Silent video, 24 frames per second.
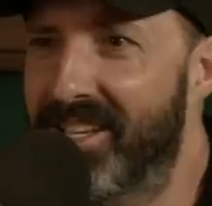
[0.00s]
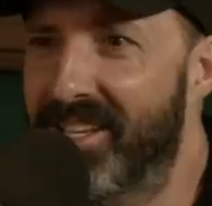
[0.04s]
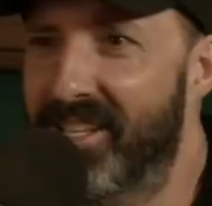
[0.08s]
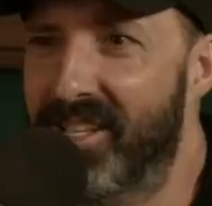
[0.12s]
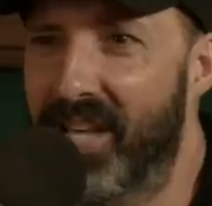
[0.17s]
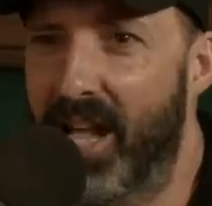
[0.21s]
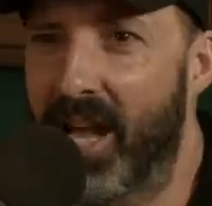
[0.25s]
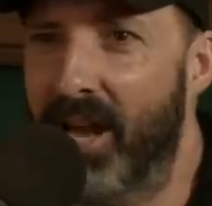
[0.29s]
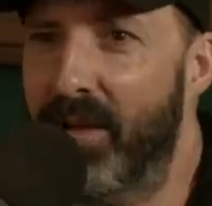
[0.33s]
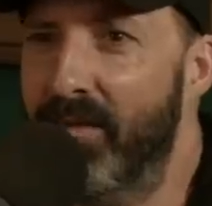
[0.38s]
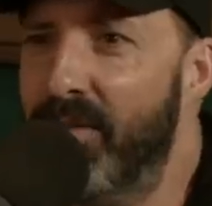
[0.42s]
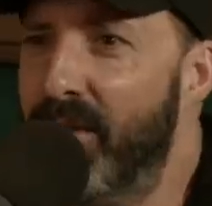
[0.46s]

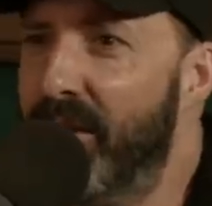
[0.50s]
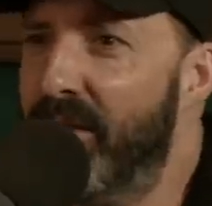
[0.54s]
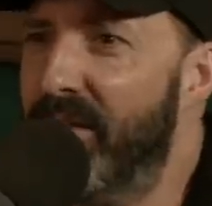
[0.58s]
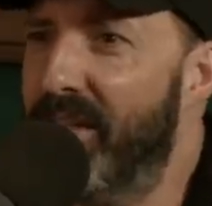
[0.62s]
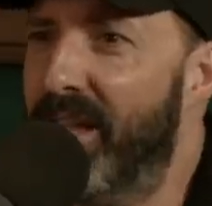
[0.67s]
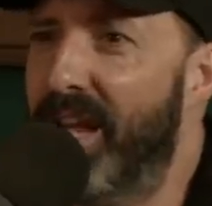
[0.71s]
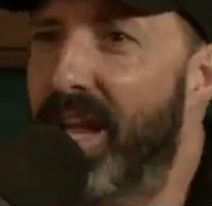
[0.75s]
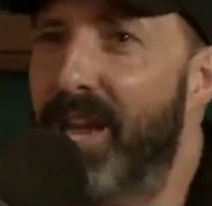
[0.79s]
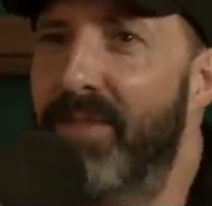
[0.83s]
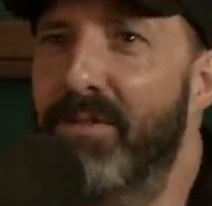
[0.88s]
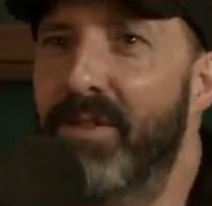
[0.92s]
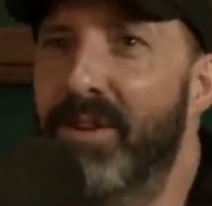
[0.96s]
she's talking to
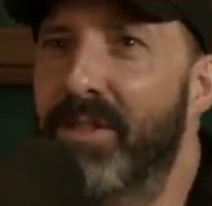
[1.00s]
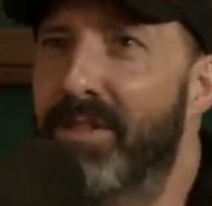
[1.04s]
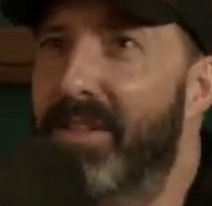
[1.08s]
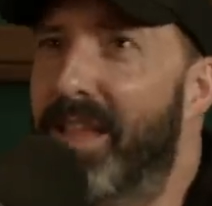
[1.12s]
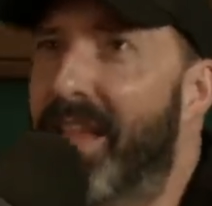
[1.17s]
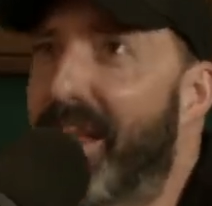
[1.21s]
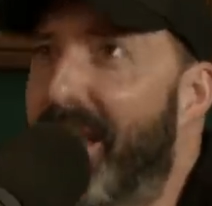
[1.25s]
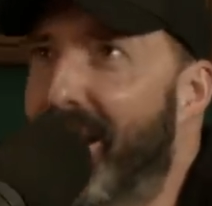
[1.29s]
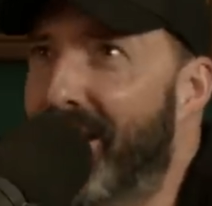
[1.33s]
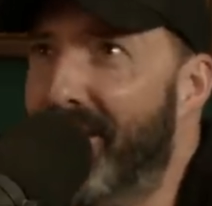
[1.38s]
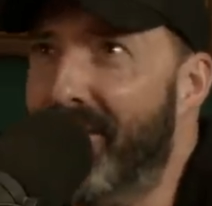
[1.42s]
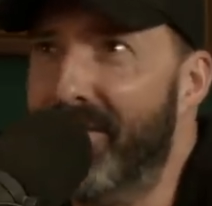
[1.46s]
me. Everything,
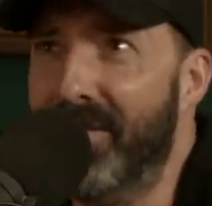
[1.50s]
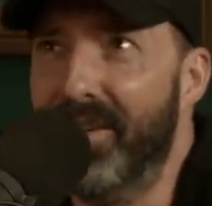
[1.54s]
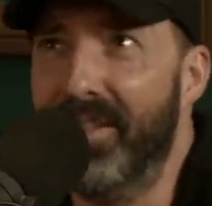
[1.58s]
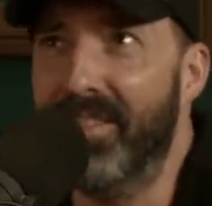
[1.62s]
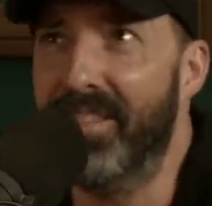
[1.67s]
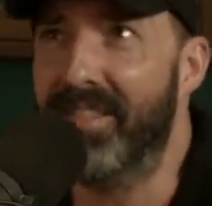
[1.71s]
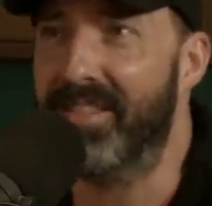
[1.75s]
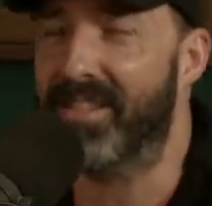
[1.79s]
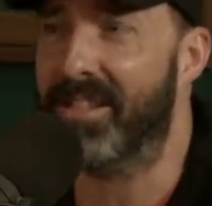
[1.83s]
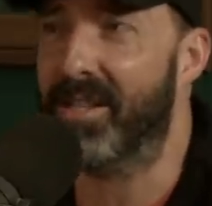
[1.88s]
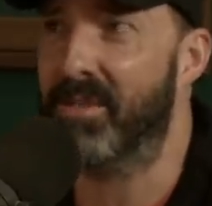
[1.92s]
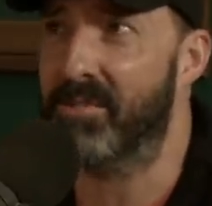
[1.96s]

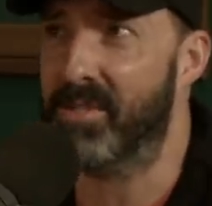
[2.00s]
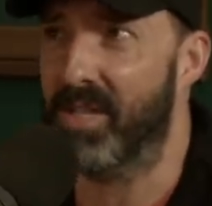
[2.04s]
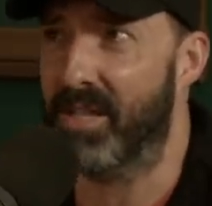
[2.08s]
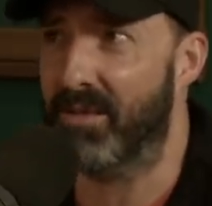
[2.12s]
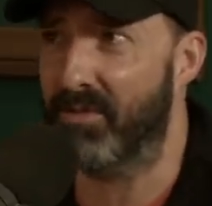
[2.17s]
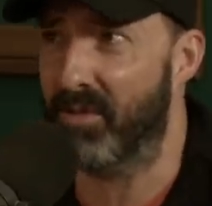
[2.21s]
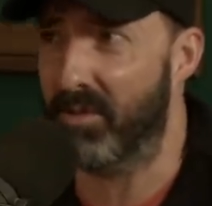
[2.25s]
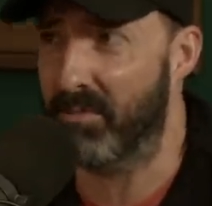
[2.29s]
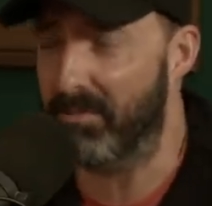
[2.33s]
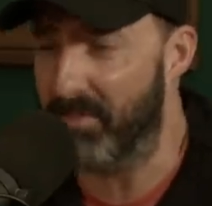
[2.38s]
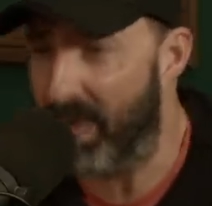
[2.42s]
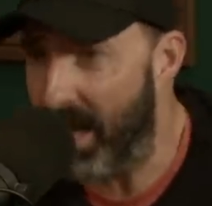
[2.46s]
everything that comes out of
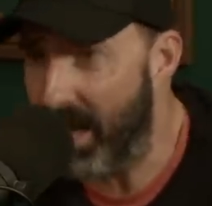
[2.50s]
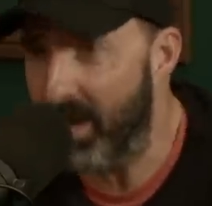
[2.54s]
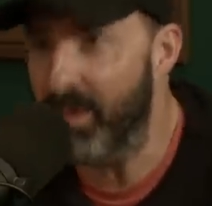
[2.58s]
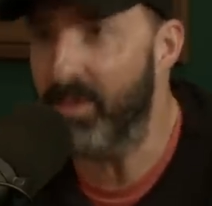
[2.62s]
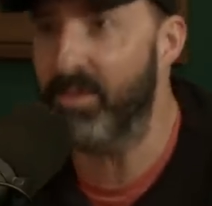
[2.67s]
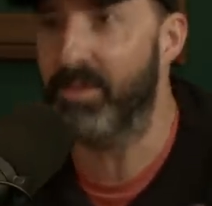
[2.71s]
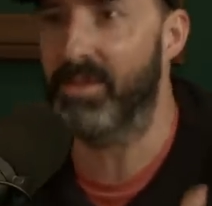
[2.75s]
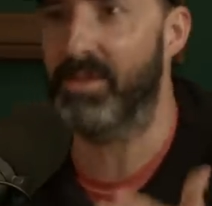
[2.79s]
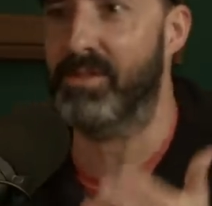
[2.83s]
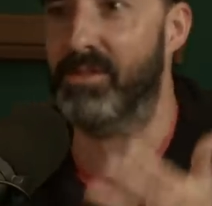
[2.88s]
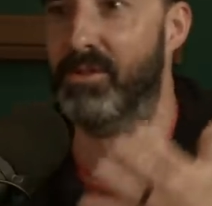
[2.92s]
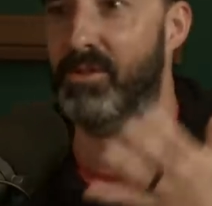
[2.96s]
her
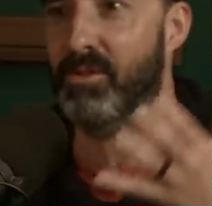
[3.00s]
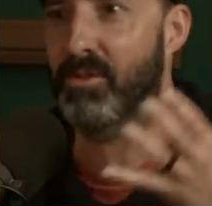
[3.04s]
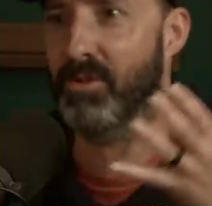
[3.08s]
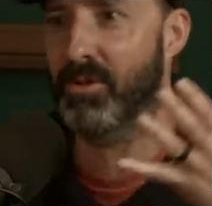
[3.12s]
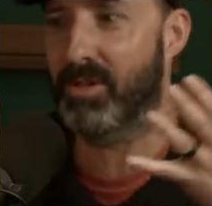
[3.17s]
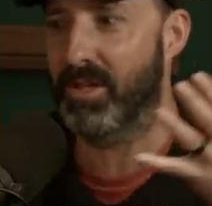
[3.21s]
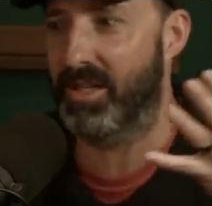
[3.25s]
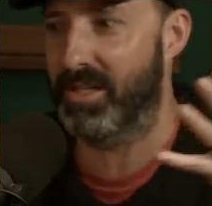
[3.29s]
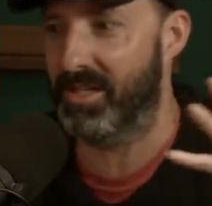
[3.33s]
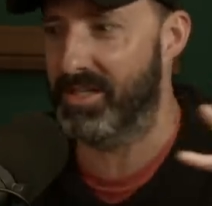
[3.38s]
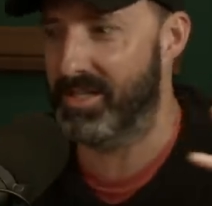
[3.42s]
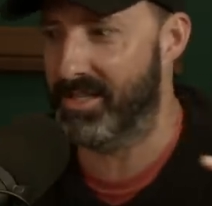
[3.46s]
mouth is
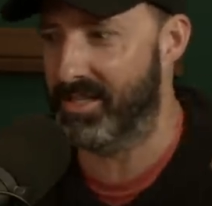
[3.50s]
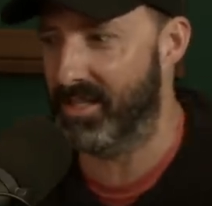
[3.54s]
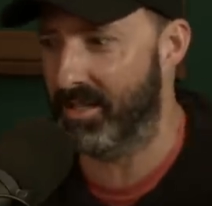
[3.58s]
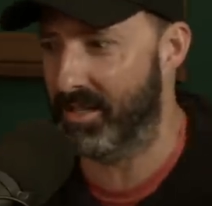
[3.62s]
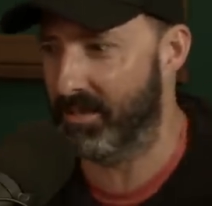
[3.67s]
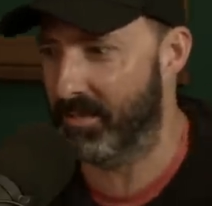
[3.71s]
glorious. And I